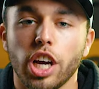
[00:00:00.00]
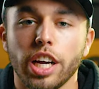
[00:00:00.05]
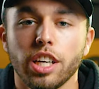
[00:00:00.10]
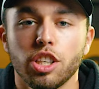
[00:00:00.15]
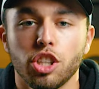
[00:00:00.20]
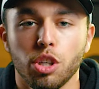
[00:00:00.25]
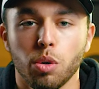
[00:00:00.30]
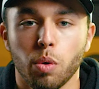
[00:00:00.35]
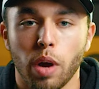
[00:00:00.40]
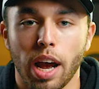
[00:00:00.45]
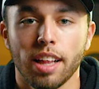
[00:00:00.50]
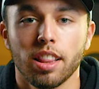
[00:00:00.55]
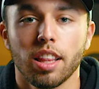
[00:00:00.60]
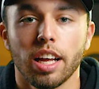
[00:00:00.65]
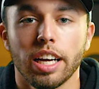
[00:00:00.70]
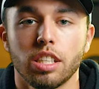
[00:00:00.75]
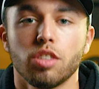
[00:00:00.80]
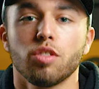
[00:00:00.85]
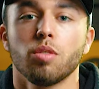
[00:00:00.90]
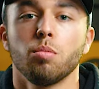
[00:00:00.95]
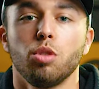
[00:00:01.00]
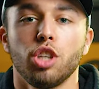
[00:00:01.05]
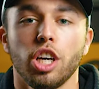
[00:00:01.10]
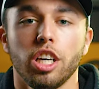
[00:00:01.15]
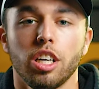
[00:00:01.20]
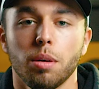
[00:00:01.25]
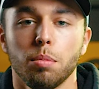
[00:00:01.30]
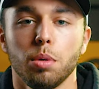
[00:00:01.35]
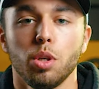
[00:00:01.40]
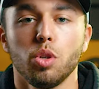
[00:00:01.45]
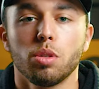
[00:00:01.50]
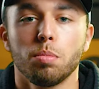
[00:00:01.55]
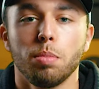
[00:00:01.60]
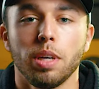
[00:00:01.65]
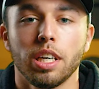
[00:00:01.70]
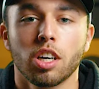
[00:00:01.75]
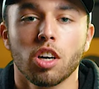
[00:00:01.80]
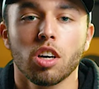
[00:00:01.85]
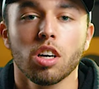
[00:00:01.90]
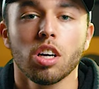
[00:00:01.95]
J2 headlights from JW
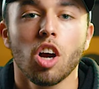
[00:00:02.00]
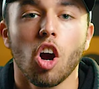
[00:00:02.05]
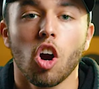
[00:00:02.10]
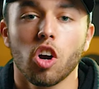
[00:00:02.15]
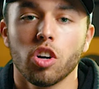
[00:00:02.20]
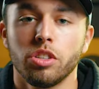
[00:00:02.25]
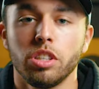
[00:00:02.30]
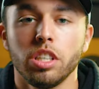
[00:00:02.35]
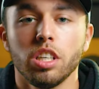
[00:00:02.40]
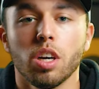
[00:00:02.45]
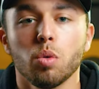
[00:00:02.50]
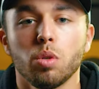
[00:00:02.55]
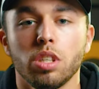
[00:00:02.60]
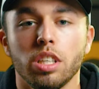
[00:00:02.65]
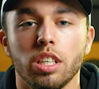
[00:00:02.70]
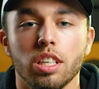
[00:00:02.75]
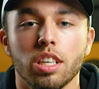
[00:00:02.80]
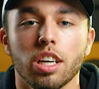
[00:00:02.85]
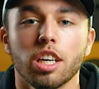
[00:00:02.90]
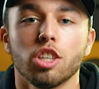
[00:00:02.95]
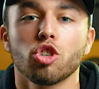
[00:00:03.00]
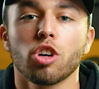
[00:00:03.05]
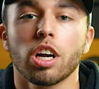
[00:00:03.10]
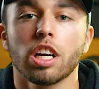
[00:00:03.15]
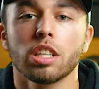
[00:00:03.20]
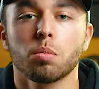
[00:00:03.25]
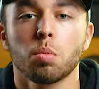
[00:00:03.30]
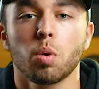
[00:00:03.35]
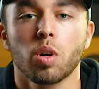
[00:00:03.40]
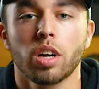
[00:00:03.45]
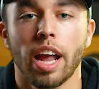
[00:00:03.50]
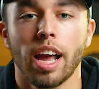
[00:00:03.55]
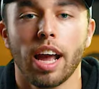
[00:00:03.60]
Speaker are DOT and Transport